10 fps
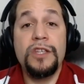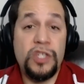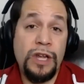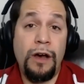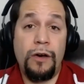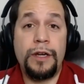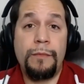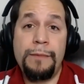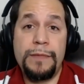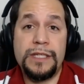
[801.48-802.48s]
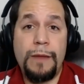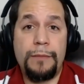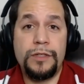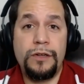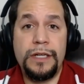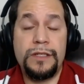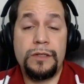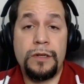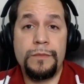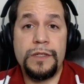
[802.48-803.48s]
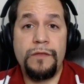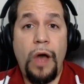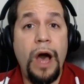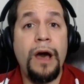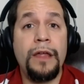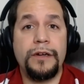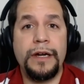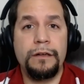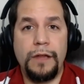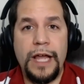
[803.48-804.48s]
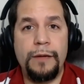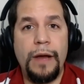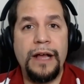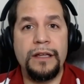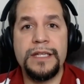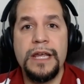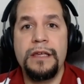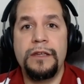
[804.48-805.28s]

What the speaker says: So there might be some opportunities in terms of other airline miles.